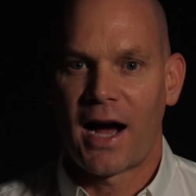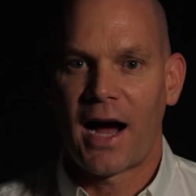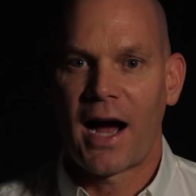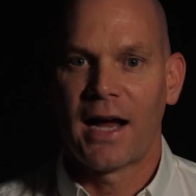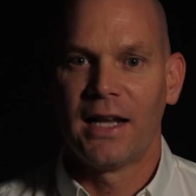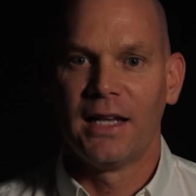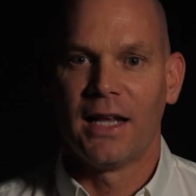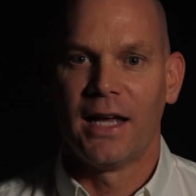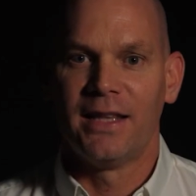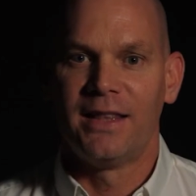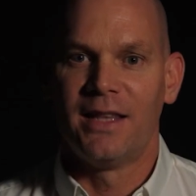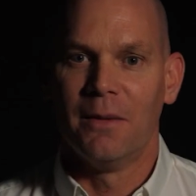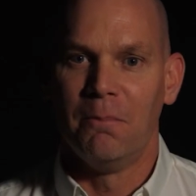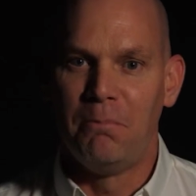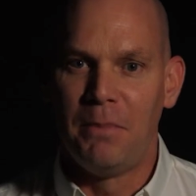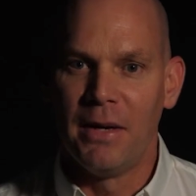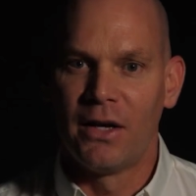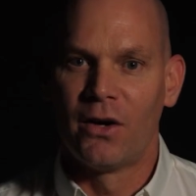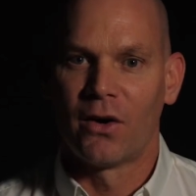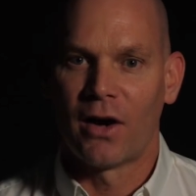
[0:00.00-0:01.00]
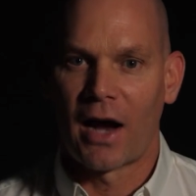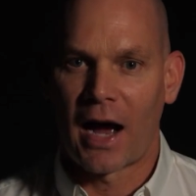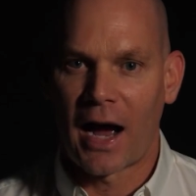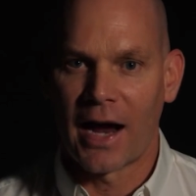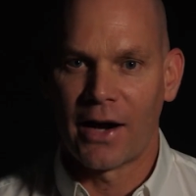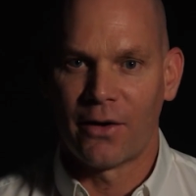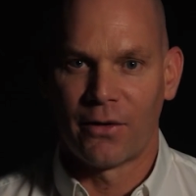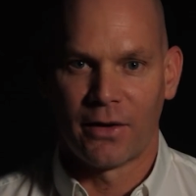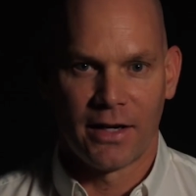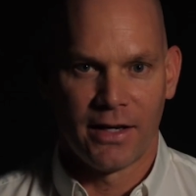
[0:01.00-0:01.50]
highlight the bitter
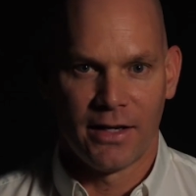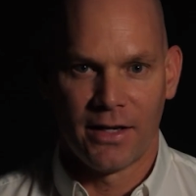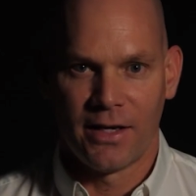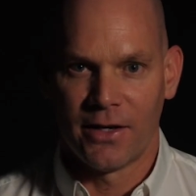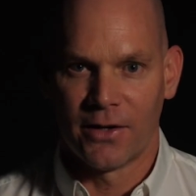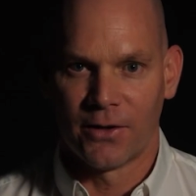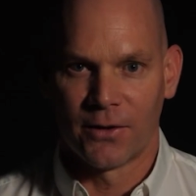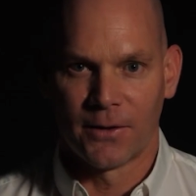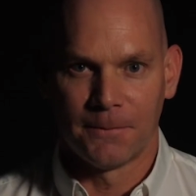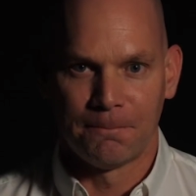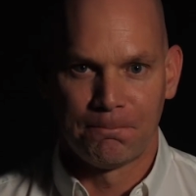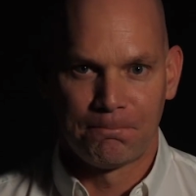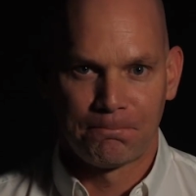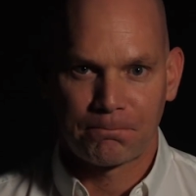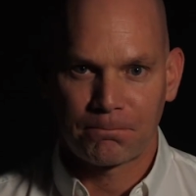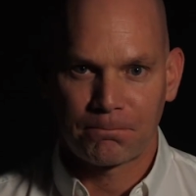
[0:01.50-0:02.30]
irony here. And